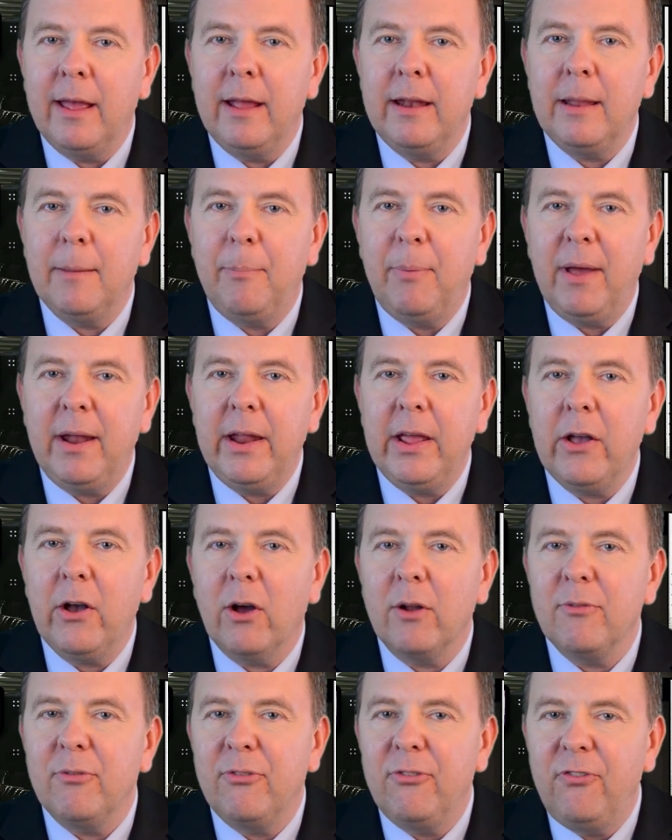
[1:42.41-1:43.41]
and depending
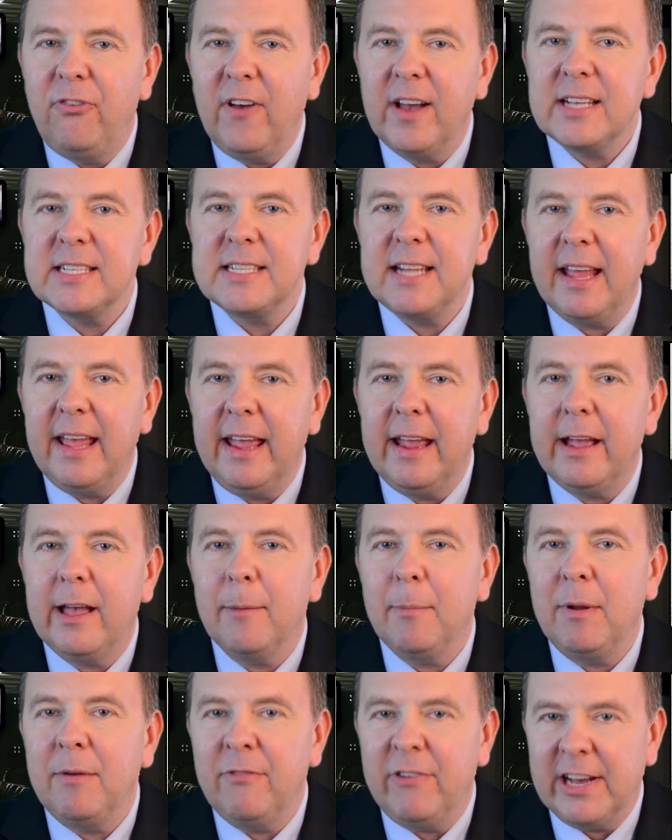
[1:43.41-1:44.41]
on fixed
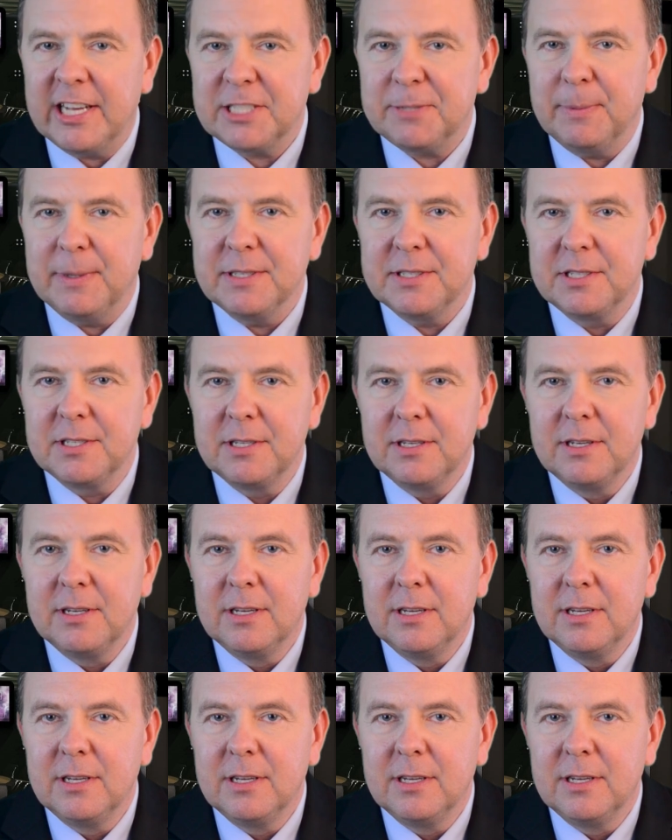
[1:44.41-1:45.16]
income investments.